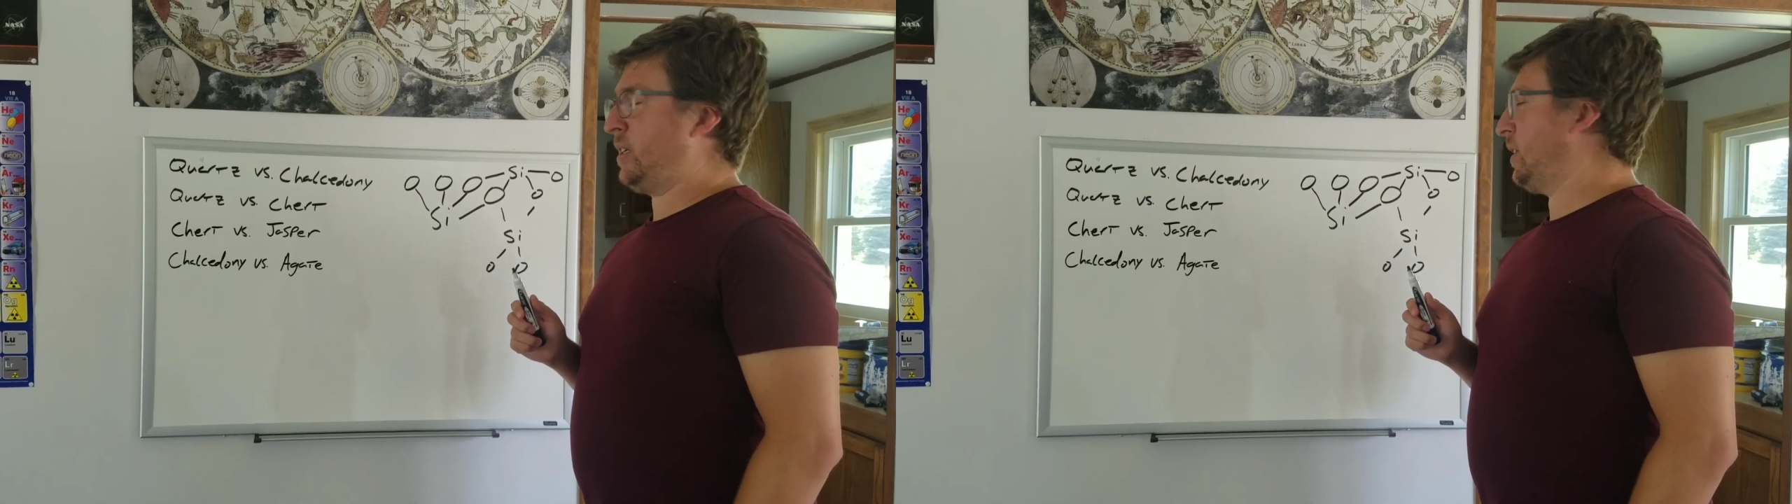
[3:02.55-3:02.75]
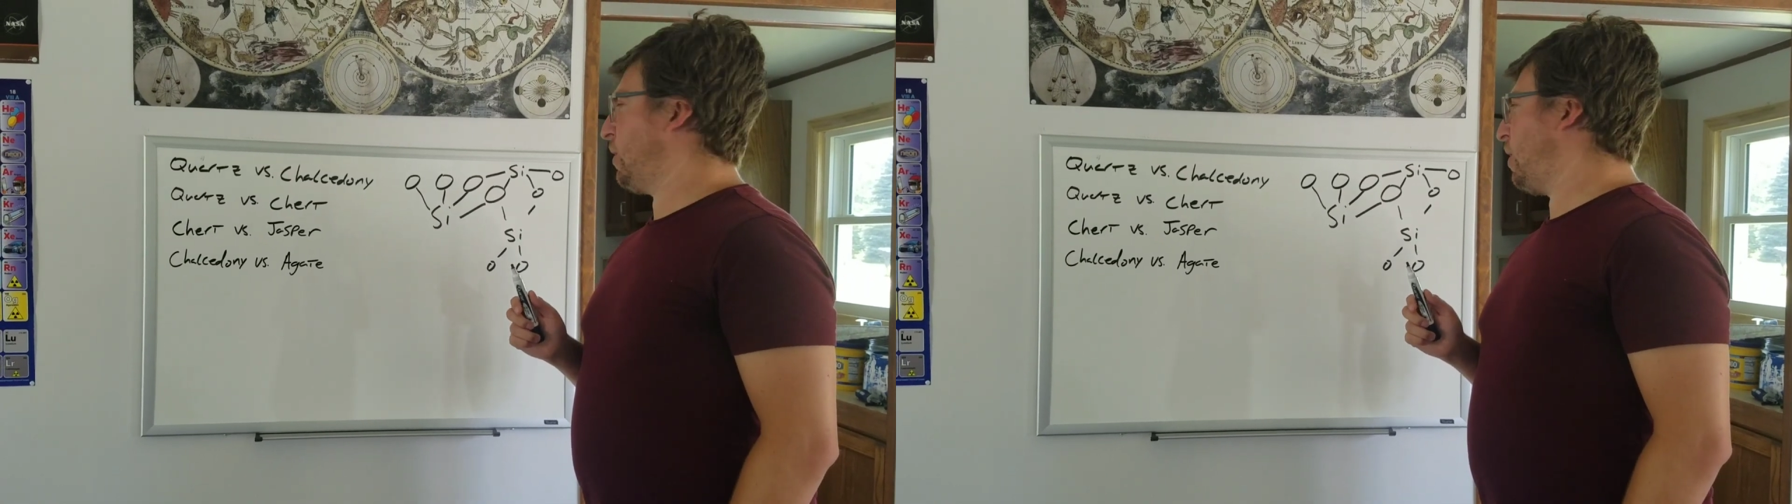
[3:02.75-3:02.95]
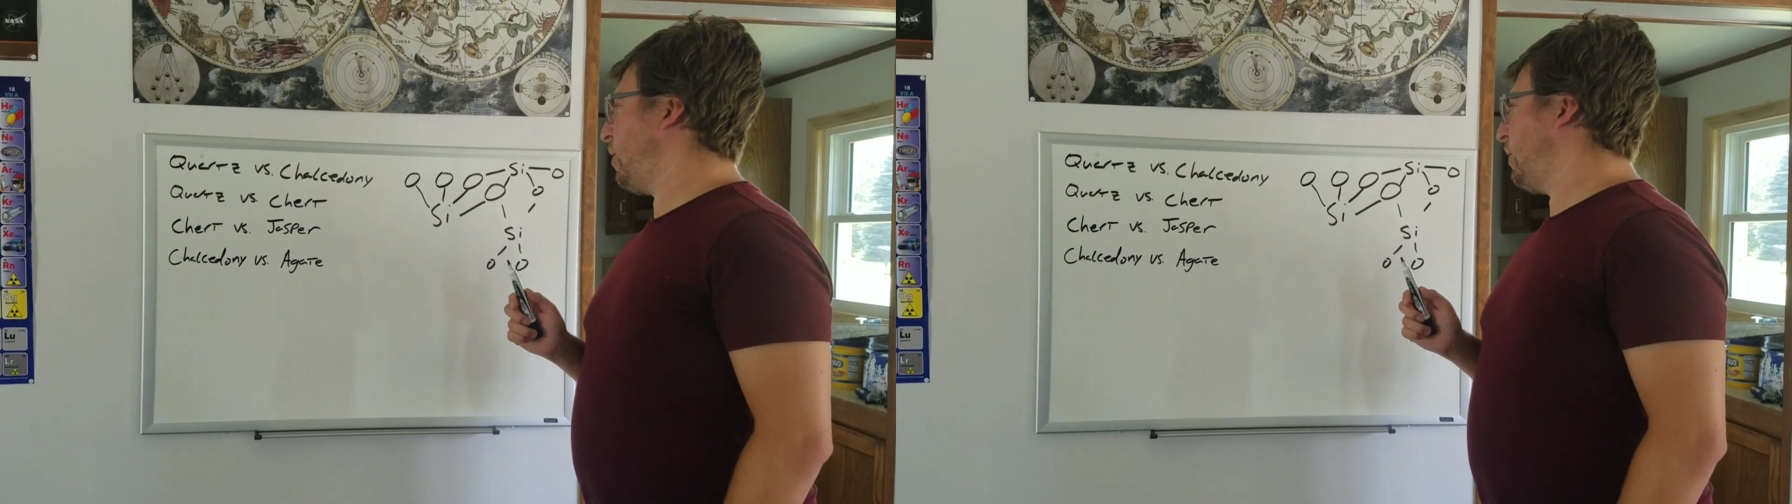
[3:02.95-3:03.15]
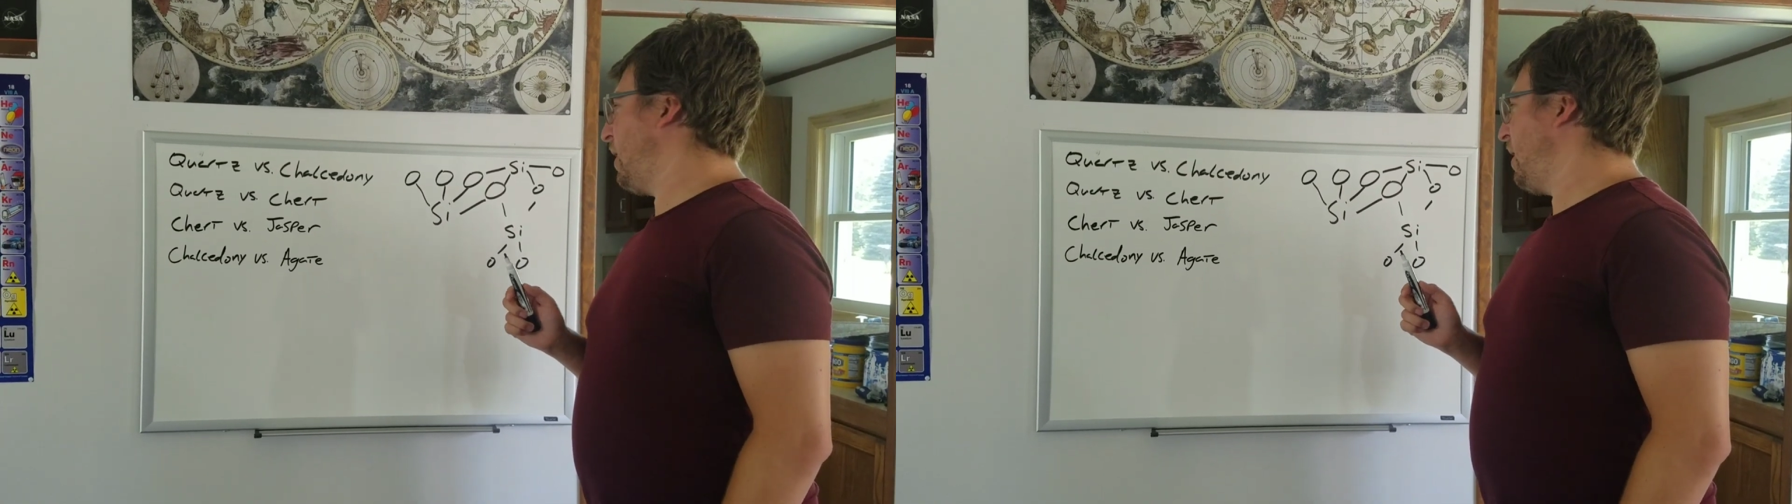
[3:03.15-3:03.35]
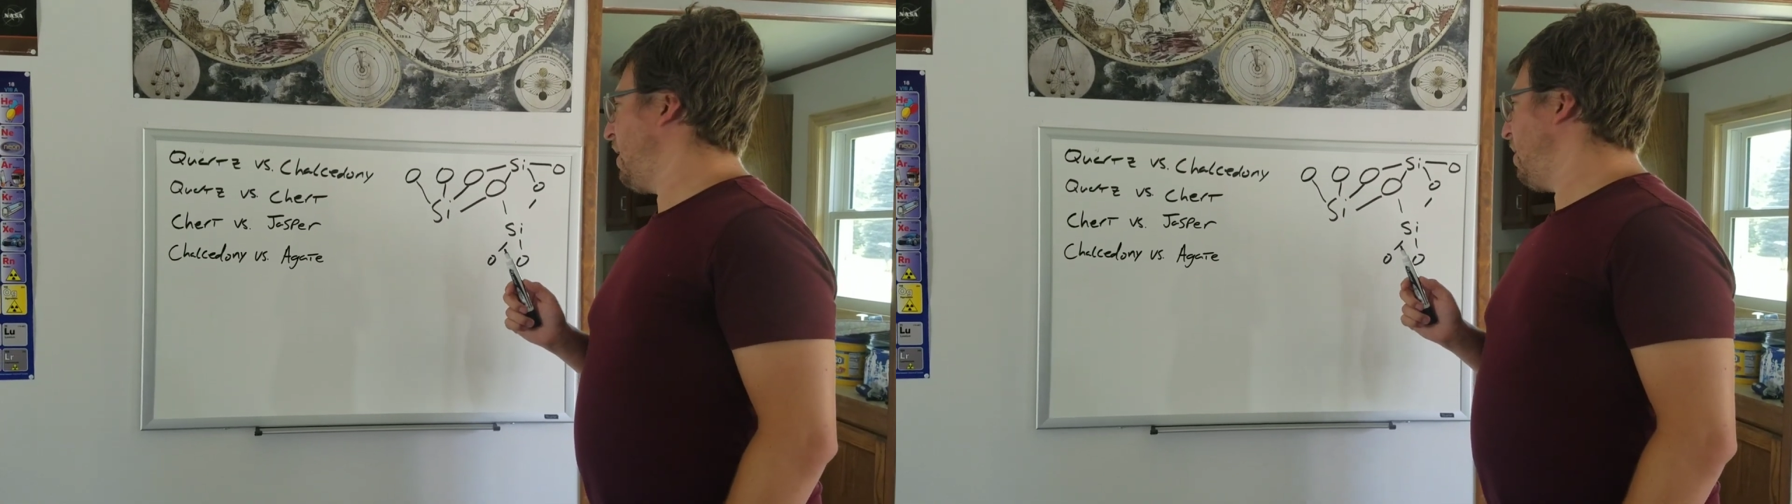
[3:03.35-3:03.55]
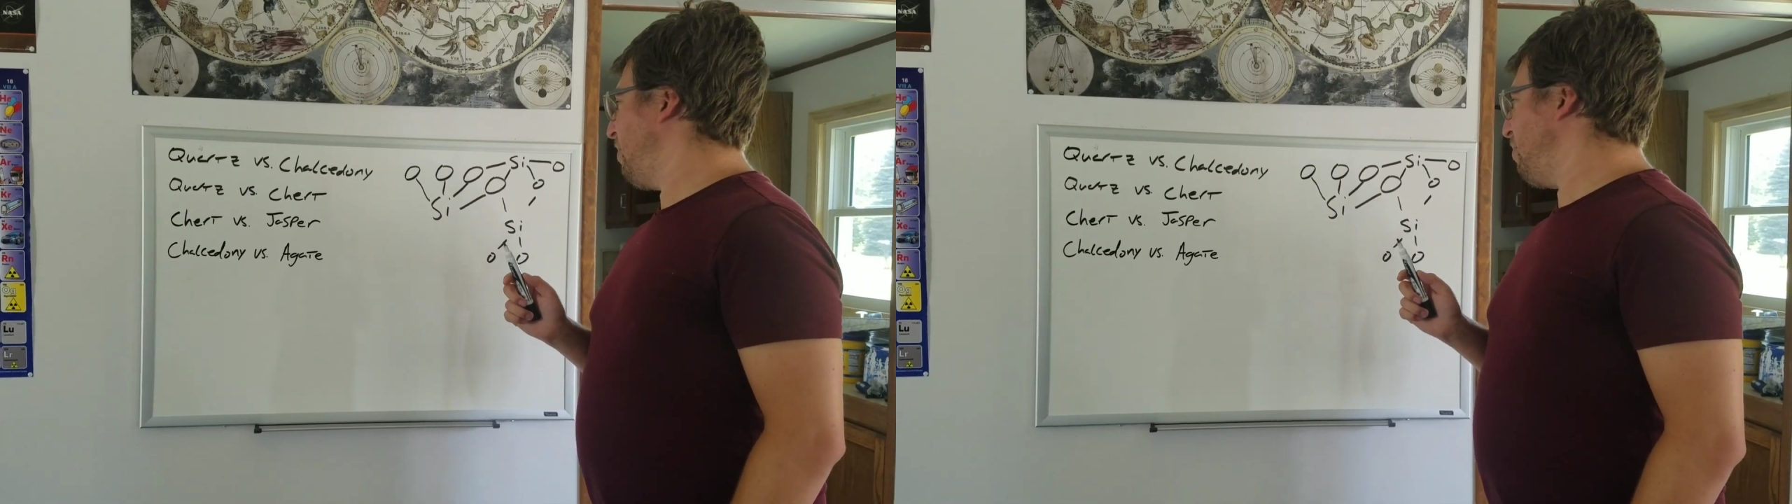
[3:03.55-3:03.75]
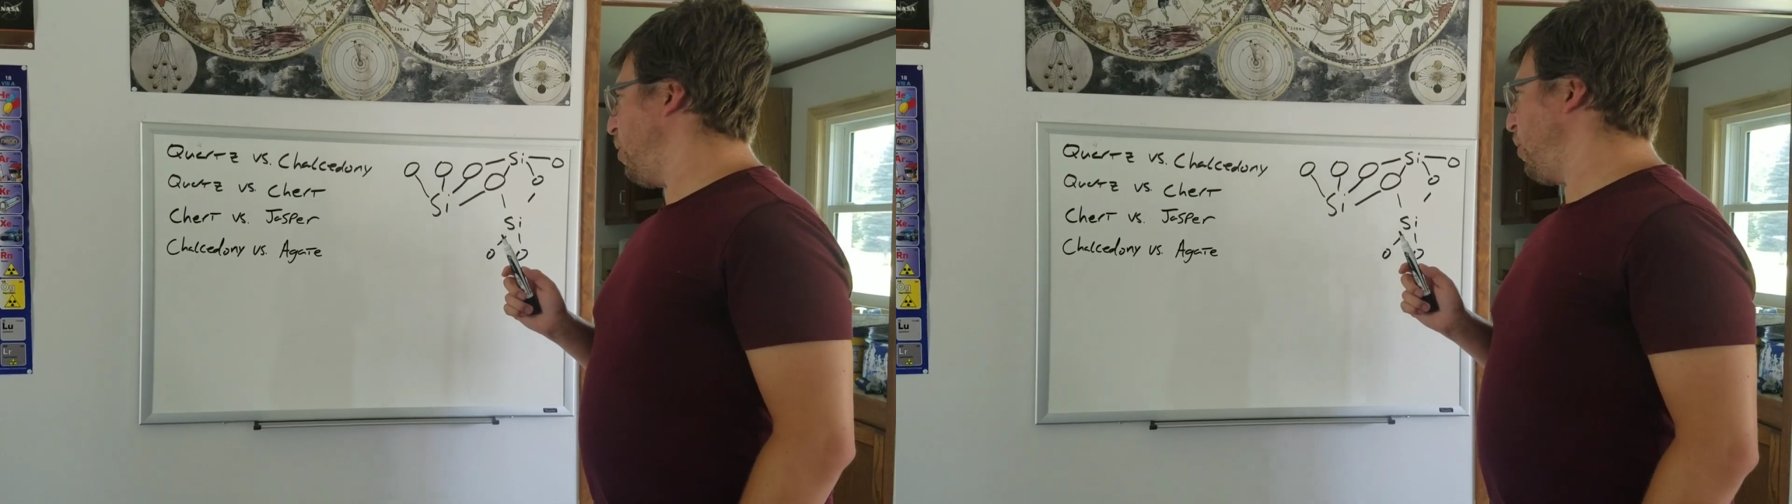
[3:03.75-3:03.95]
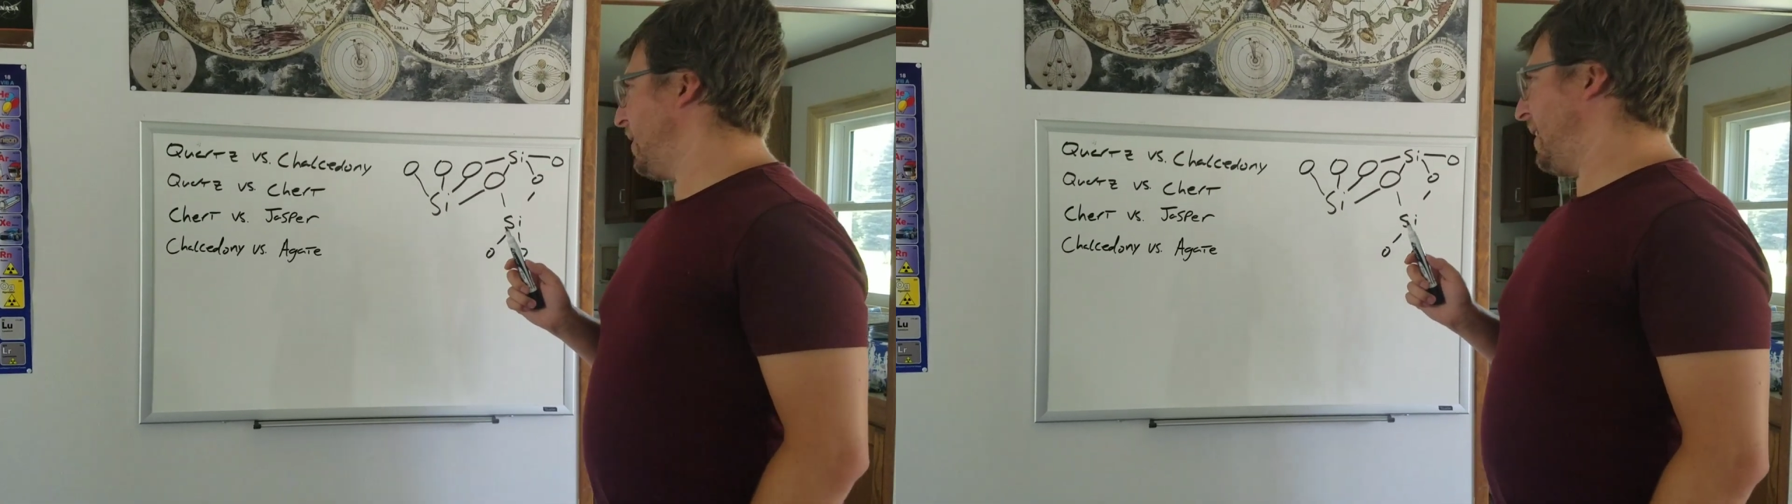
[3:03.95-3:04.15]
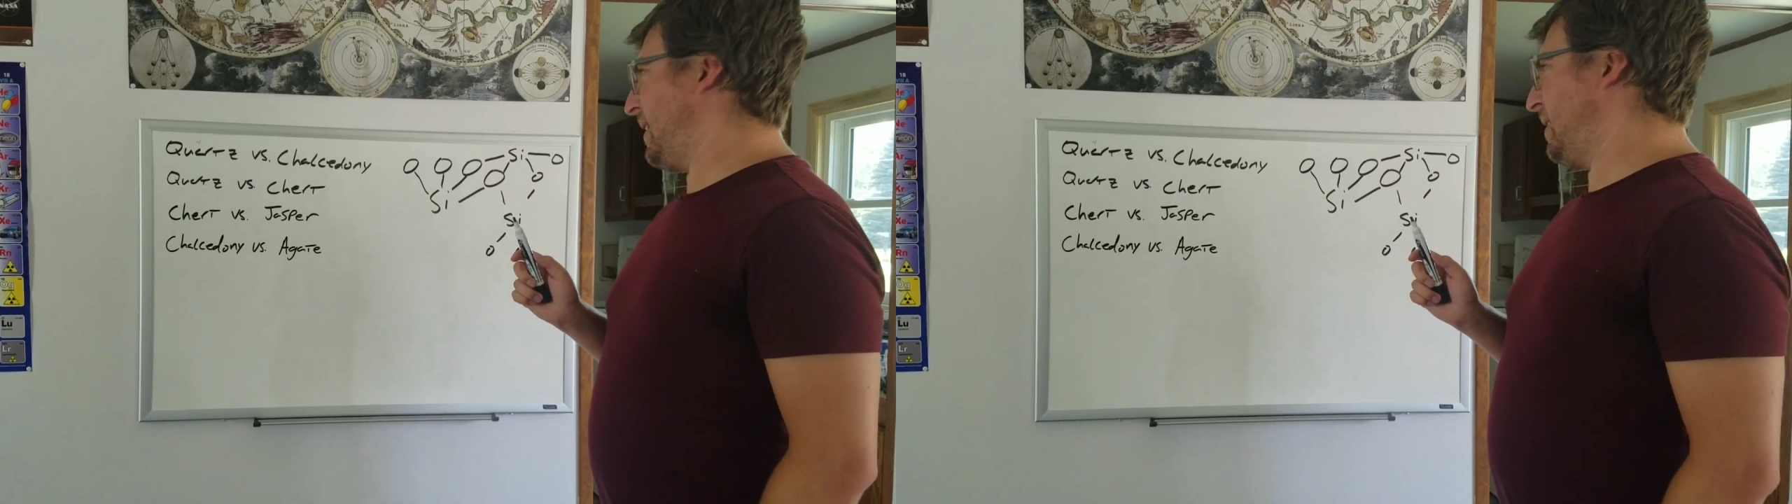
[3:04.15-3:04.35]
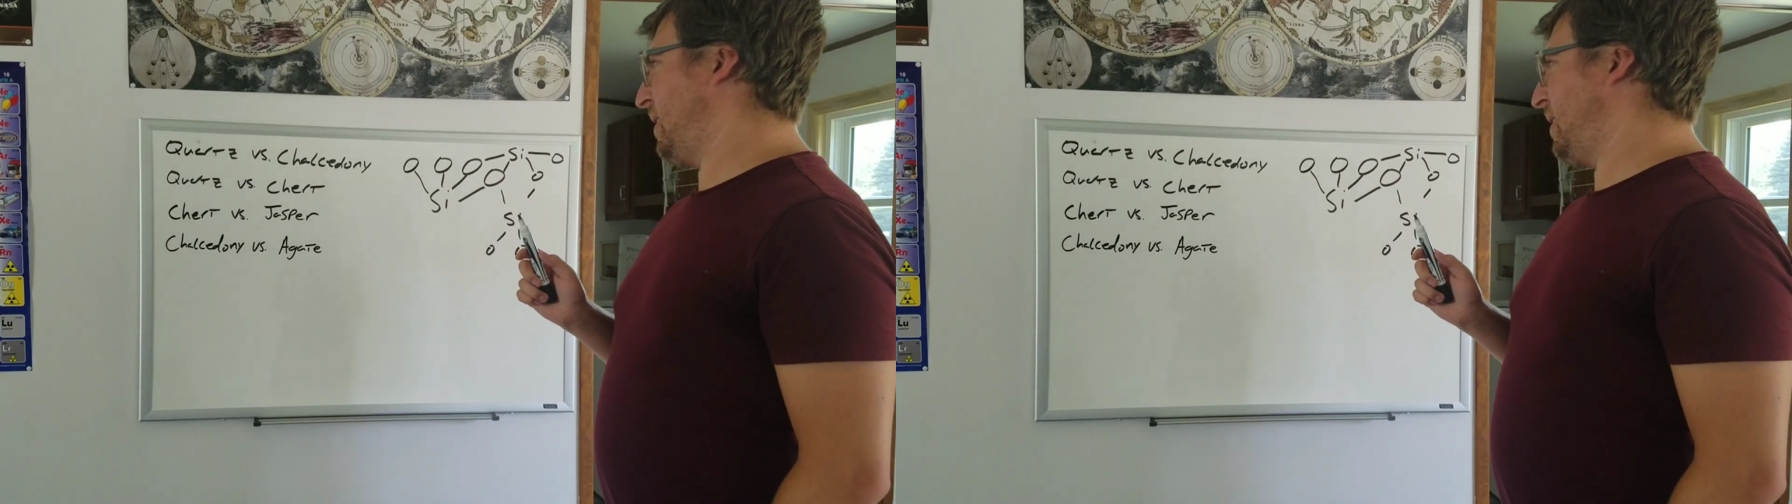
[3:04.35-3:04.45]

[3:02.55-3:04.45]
called moganite,